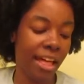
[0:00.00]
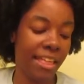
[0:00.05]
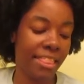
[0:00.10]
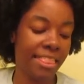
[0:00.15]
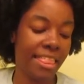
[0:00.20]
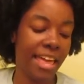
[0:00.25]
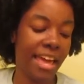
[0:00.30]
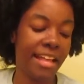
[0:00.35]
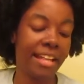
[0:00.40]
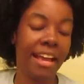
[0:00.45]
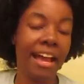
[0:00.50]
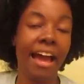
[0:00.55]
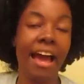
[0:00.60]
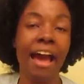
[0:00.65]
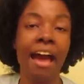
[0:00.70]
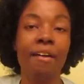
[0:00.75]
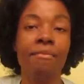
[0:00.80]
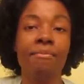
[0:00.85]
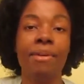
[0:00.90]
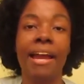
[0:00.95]
and then I
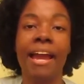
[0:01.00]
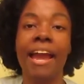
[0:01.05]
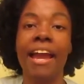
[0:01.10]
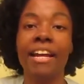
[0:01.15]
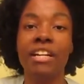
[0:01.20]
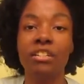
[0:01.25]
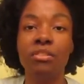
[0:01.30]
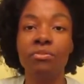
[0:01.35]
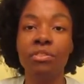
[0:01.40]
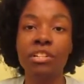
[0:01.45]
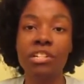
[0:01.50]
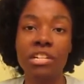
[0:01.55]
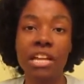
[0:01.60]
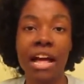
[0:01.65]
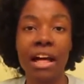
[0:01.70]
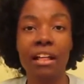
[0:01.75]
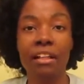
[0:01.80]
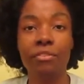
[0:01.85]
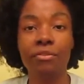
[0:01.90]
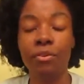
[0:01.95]
have my extra virgin
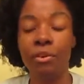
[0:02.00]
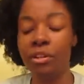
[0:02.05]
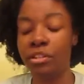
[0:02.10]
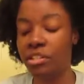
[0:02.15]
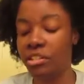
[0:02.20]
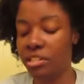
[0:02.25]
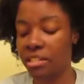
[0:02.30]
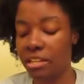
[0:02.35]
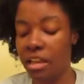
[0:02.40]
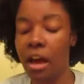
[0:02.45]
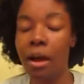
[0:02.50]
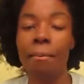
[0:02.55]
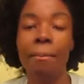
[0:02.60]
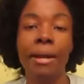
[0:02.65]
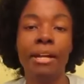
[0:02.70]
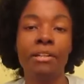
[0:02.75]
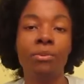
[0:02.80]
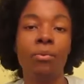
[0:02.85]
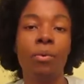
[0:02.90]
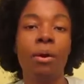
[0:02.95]
olive oil, does not
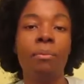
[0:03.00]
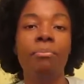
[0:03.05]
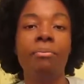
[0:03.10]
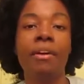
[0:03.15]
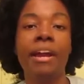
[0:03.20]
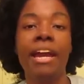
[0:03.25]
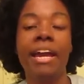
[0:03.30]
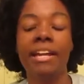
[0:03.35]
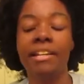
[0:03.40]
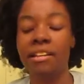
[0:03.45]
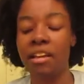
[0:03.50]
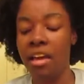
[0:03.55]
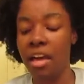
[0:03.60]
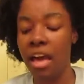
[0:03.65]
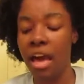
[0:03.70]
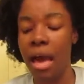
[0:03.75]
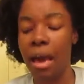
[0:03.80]
matter what brand.